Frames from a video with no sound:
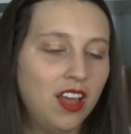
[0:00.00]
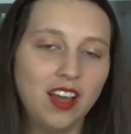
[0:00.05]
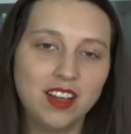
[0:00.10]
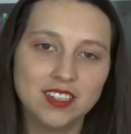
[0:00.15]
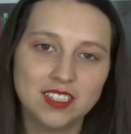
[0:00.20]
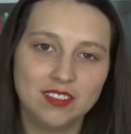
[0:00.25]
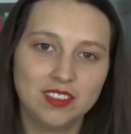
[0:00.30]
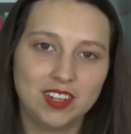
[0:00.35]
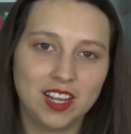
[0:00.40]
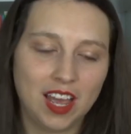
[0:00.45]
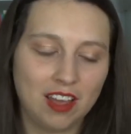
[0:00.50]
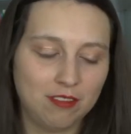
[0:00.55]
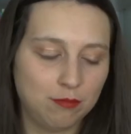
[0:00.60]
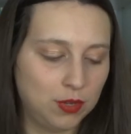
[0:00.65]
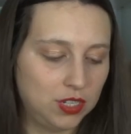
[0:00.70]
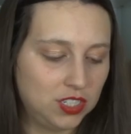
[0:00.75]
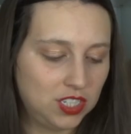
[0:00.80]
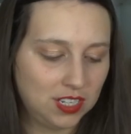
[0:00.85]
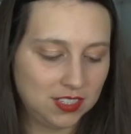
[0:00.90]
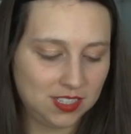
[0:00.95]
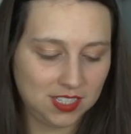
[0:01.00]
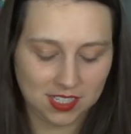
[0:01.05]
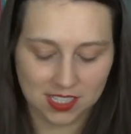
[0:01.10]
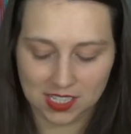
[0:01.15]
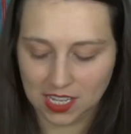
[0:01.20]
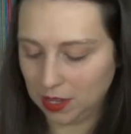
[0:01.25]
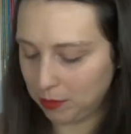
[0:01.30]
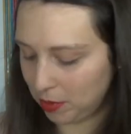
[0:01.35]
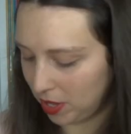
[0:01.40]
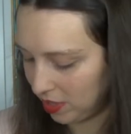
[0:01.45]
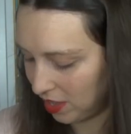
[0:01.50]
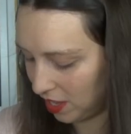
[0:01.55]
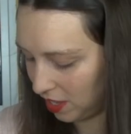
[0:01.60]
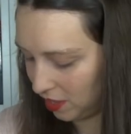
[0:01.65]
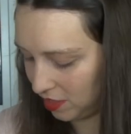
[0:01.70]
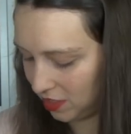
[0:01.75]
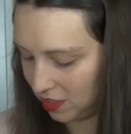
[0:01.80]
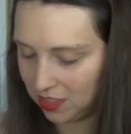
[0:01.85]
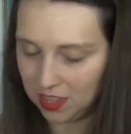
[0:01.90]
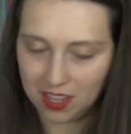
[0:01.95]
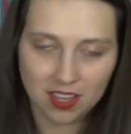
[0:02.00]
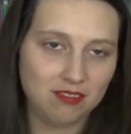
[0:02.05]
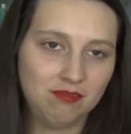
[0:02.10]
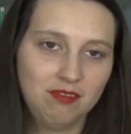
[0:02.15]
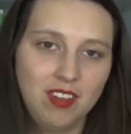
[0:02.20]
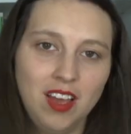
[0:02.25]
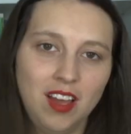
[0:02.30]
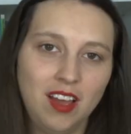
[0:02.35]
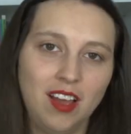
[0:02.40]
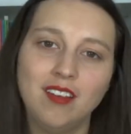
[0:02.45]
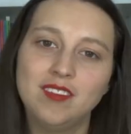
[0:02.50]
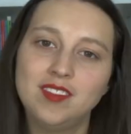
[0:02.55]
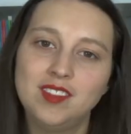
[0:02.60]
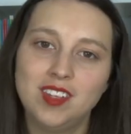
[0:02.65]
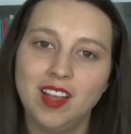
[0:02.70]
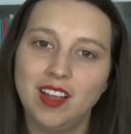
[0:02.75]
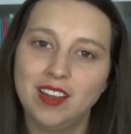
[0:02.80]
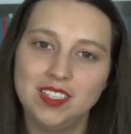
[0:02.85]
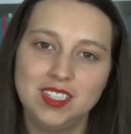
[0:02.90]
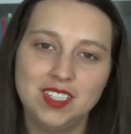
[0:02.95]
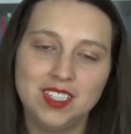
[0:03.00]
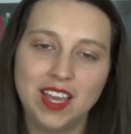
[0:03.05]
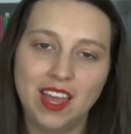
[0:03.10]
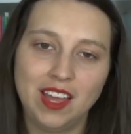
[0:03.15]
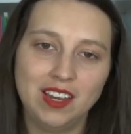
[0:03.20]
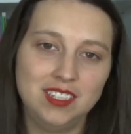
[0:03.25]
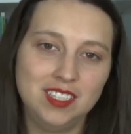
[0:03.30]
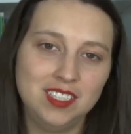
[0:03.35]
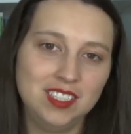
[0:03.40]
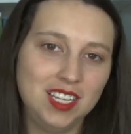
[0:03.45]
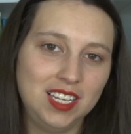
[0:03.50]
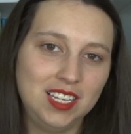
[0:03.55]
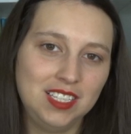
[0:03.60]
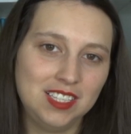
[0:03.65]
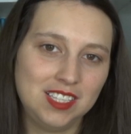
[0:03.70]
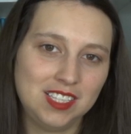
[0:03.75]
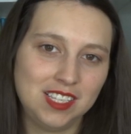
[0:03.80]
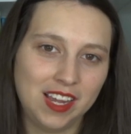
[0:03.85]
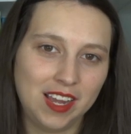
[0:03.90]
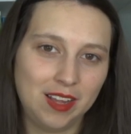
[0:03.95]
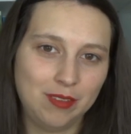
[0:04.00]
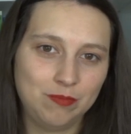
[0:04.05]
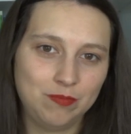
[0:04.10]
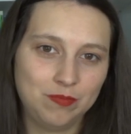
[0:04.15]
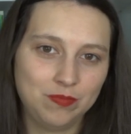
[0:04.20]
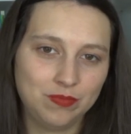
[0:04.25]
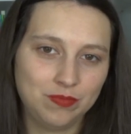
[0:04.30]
I don't really have much else to say about that, other than I've started to get into zines now.